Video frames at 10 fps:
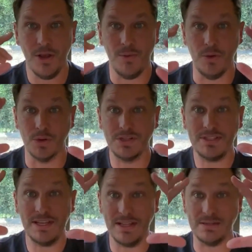you're
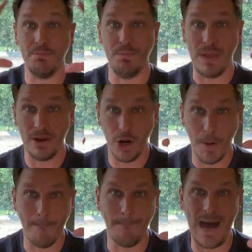seeing these
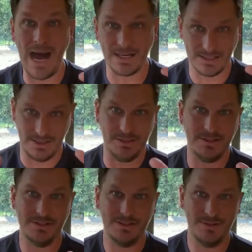bigger
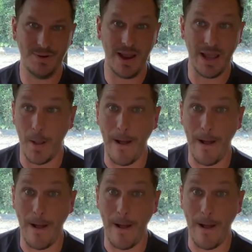boxes, right?